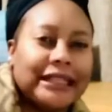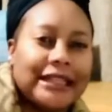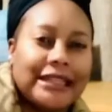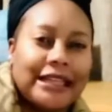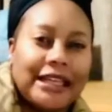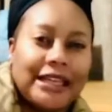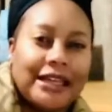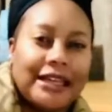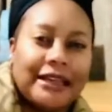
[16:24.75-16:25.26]
I
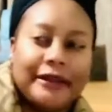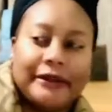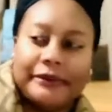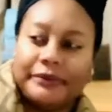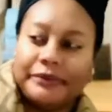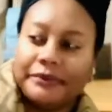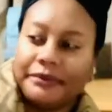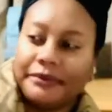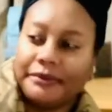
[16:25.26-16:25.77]
think.
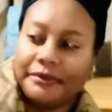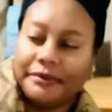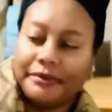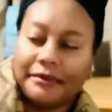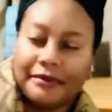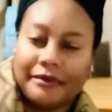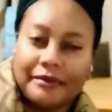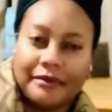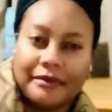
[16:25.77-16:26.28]

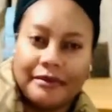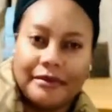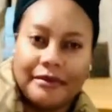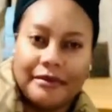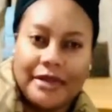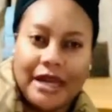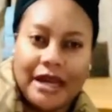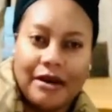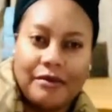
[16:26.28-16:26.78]

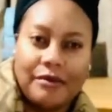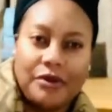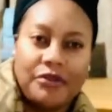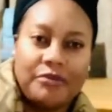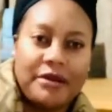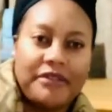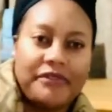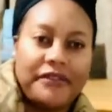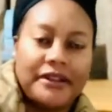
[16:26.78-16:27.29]
Yeah, one of
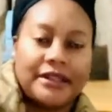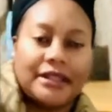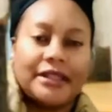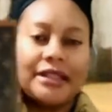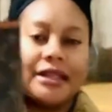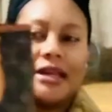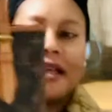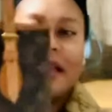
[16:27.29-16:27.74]
my first